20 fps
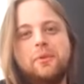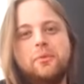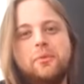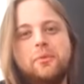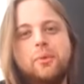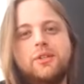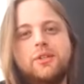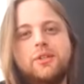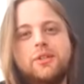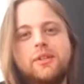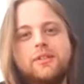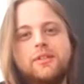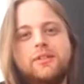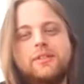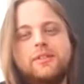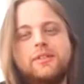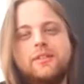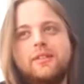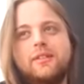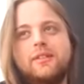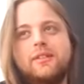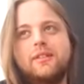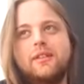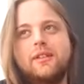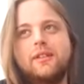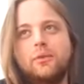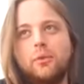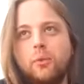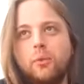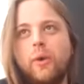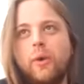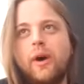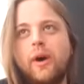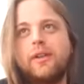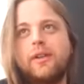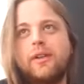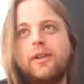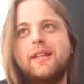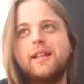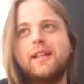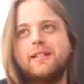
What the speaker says: Which is one of those